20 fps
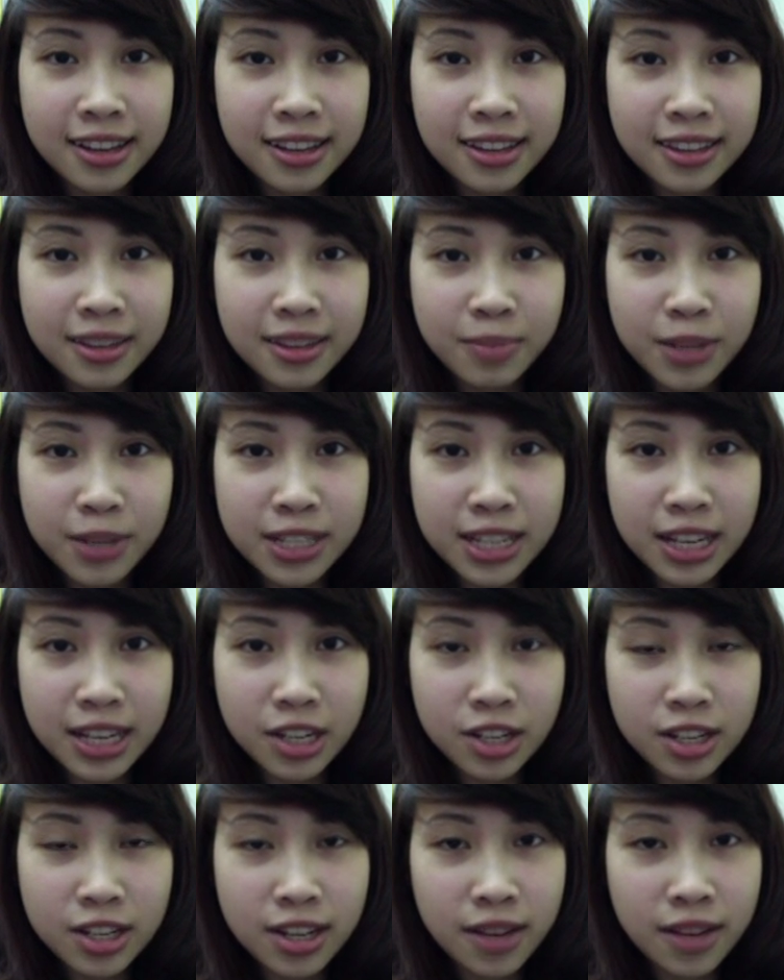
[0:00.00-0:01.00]
the
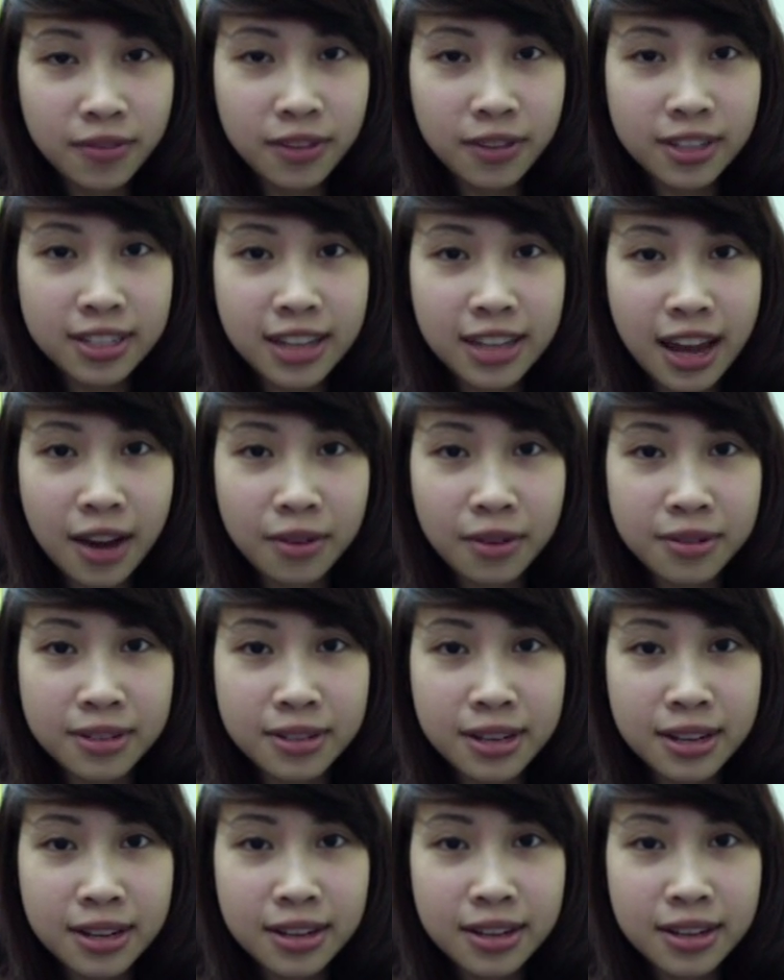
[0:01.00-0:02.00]
position of the sound
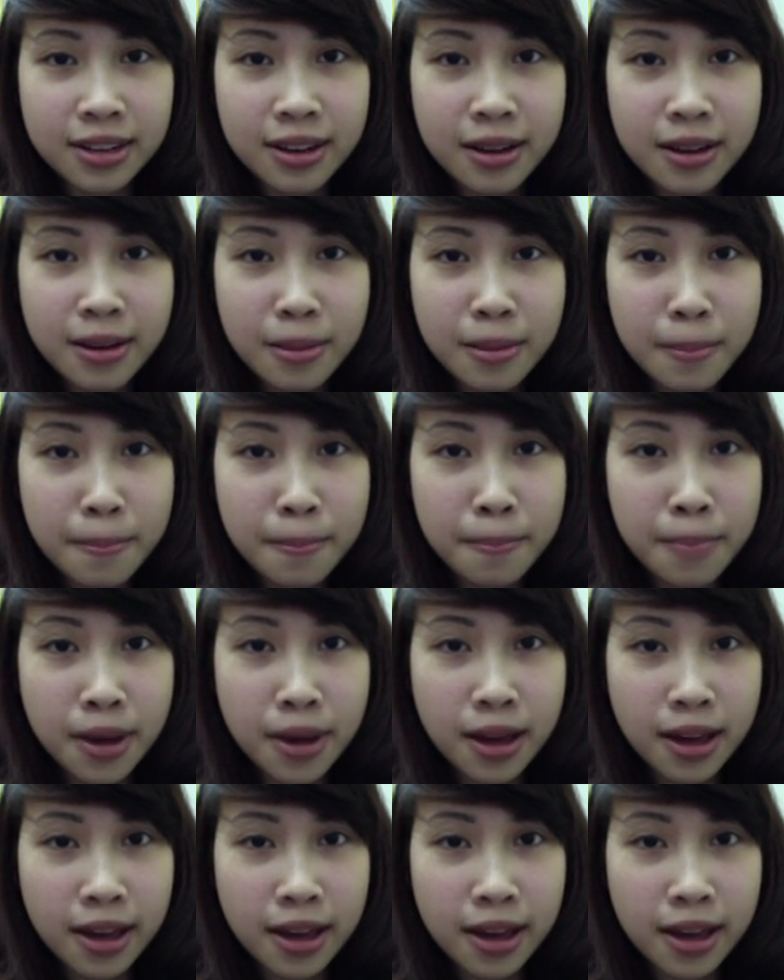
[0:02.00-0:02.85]
b